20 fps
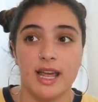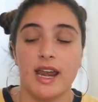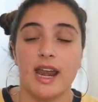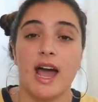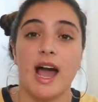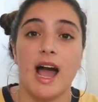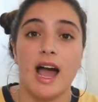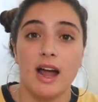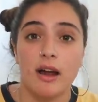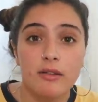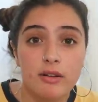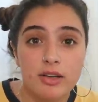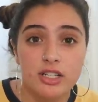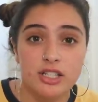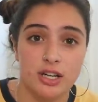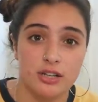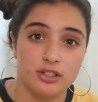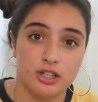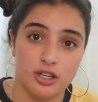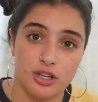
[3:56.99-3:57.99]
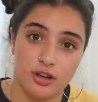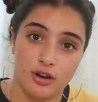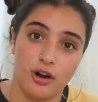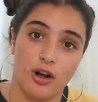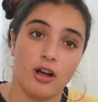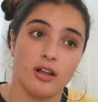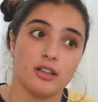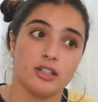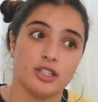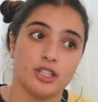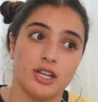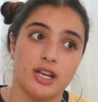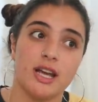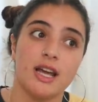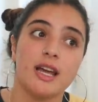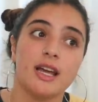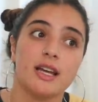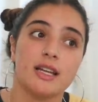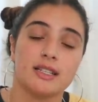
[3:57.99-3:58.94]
and I reached out to Curology